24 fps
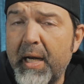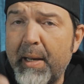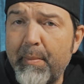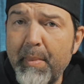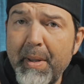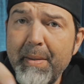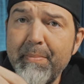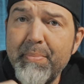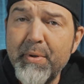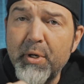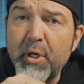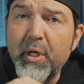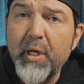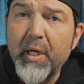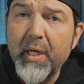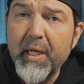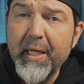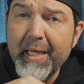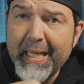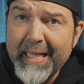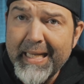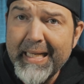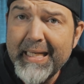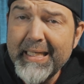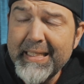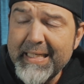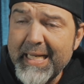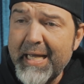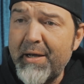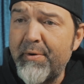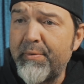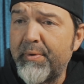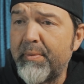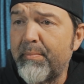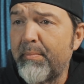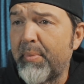I may put a link
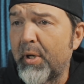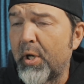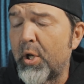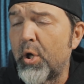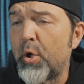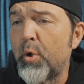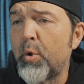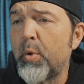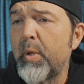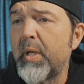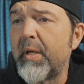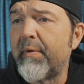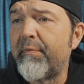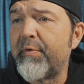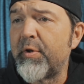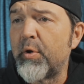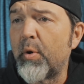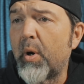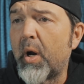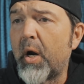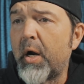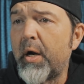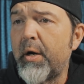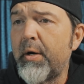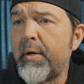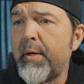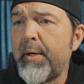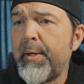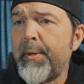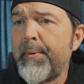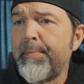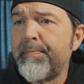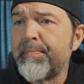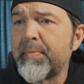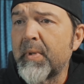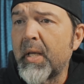down below if you are,
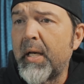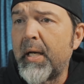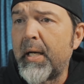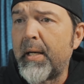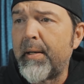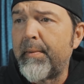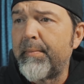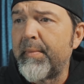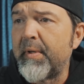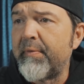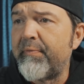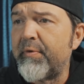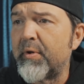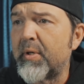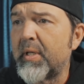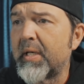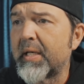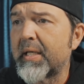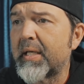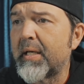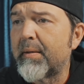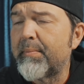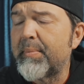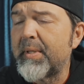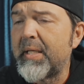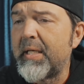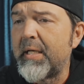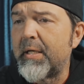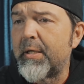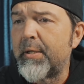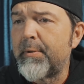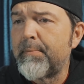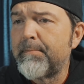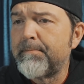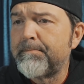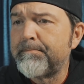if you click up
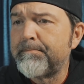here,